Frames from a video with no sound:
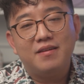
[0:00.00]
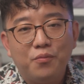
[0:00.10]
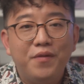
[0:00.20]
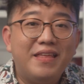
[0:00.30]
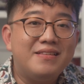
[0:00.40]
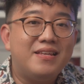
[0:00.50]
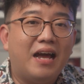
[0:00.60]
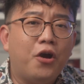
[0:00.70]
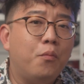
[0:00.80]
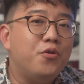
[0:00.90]
With that said,
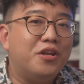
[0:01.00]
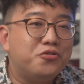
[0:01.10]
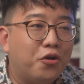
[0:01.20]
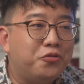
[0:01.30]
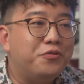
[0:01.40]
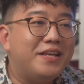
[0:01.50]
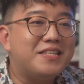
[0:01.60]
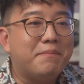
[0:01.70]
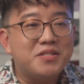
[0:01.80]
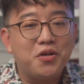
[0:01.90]
I hope you enjoyed
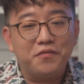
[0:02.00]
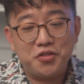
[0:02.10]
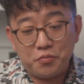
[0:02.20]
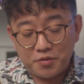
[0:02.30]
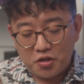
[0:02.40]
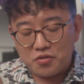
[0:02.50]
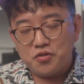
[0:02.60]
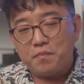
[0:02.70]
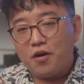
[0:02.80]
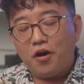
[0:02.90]
today's episode of the Super Chong
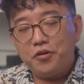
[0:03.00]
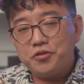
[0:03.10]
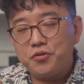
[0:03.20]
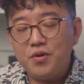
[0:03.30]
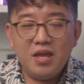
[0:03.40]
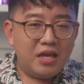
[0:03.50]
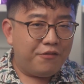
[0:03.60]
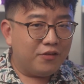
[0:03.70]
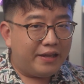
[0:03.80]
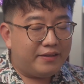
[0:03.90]
Super Audio Show. If
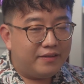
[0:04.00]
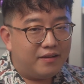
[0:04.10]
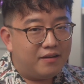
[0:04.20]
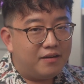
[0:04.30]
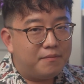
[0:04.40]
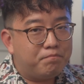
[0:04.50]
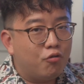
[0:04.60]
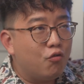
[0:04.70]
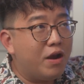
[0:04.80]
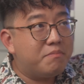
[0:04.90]
you like the
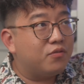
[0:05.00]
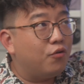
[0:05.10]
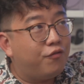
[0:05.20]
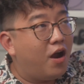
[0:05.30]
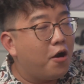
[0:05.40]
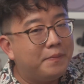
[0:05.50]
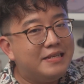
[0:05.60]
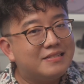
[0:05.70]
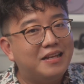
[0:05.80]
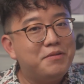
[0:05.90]
program so far,
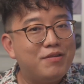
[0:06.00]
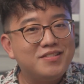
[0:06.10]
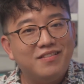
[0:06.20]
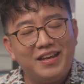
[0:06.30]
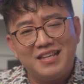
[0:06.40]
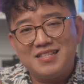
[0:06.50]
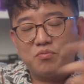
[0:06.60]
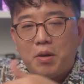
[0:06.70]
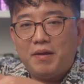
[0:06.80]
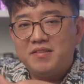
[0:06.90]
please kindly press the like and
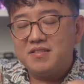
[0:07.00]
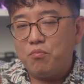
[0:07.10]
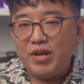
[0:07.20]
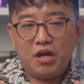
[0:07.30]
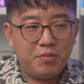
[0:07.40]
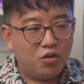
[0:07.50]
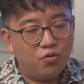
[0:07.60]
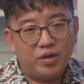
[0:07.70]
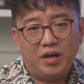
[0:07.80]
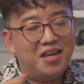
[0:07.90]
subscribe button somewhere down
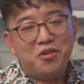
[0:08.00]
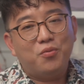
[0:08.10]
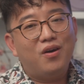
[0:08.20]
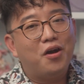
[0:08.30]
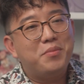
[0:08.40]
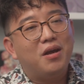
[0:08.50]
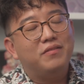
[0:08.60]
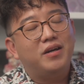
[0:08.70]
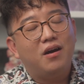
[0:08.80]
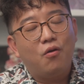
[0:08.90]
below. It will help me
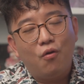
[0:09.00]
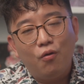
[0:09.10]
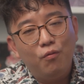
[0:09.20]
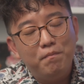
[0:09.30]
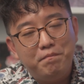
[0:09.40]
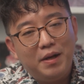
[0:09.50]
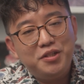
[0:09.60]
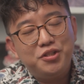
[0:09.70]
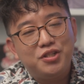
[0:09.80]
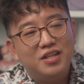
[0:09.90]
out a whole
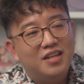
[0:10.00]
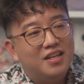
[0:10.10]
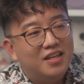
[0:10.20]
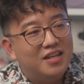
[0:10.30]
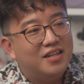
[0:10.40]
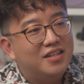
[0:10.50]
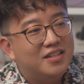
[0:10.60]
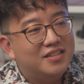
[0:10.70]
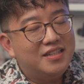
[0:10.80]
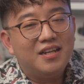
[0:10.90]
bunch.
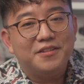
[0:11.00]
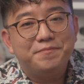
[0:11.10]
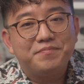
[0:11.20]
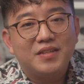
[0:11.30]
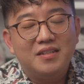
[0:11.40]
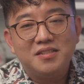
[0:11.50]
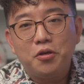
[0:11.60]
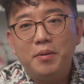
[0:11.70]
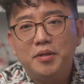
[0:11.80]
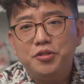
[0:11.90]
Yeah, I just
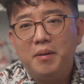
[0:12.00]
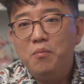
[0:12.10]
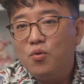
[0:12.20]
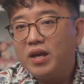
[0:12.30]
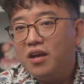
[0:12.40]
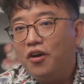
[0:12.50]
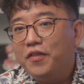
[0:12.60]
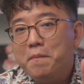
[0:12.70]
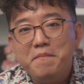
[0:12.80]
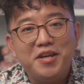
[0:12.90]
got back on my trip. I'm working
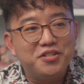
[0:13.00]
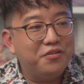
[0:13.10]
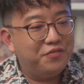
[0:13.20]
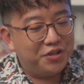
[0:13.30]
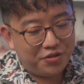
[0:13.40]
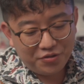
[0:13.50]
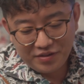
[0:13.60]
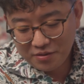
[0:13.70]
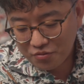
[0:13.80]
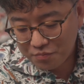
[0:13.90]
on a major video
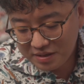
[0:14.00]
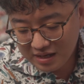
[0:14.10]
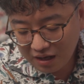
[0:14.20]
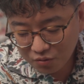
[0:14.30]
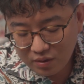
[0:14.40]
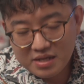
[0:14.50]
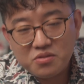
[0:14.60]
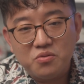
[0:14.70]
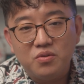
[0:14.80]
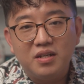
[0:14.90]
that will be out quite
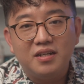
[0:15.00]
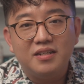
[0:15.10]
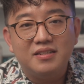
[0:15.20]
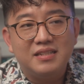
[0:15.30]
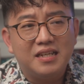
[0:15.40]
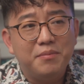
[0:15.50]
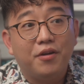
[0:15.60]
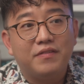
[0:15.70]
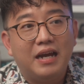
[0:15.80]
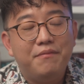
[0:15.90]
soon. It's taking a bit
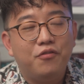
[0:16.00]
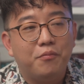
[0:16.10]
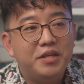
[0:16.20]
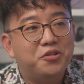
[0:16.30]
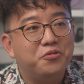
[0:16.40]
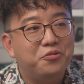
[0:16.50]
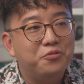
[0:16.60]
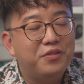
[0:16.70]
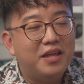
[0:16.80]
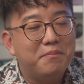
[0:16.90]
of time for me to
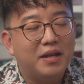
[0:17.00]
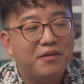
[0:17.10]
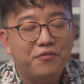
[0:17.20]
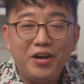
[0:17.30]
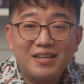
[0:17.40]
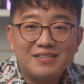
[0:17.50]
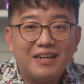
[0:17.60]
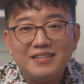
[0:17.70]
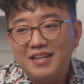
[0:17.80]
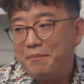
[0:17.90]
do that, but I'm very
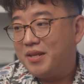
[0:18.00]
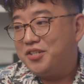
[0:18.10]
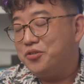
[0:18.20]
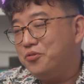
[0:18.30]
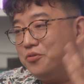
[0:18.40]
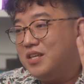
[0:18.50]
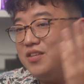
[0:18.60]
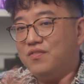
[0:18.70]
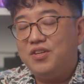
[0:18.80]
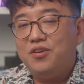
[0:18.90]
excited I managed to do
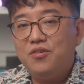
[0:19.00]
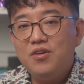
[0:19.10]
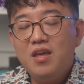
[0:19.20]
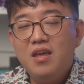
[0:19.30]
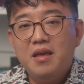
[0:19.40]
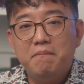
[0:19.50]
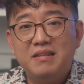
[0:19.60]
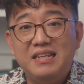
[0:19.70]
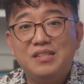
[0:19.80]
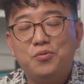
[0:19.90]
this video.
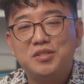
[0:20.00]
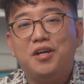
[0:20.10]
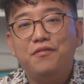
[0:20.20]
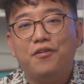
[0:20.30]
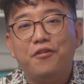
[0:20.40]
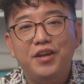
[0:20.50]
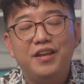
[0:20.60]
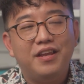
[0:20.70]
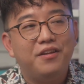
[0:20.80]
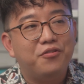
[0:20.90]
Please watch out for it.
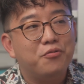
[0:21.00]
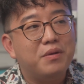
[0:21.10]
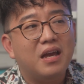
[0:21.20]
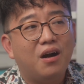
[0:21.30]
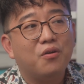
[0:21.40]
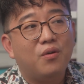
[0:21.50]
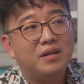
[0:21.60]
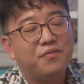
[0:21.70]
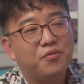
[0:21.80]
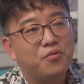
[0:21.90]
It should be out
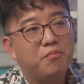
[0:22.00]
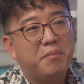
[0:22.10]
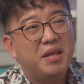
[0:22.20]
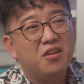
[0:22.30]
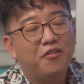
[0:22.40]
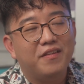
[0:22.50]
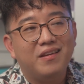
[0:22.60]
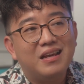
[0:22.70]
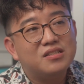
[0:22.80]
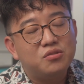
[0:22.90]
quite soon. Maybe not the
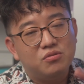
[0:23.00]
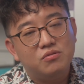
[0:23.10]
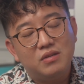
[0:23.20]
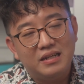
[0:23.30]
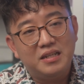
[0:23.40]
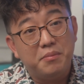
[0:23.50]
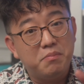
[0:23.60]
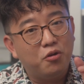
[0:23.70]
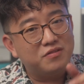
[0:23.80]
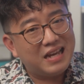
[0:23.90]
next two. I need a
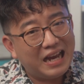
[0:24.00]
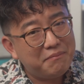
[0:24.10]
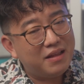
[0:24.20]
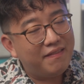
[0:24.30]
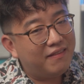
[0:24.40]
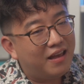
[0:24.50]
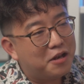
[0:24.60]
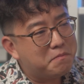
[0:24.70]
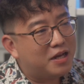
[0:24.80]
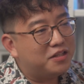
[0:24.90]
bit more time than
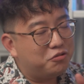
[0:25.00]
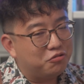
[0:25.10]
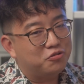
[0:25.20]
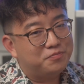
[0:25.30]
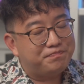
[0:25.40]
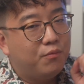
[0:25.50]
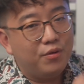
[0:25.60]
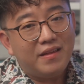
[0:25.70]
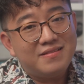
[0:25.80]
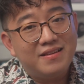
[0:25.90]
that, but you know.
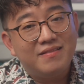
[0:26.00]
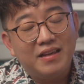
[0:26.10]
With that said,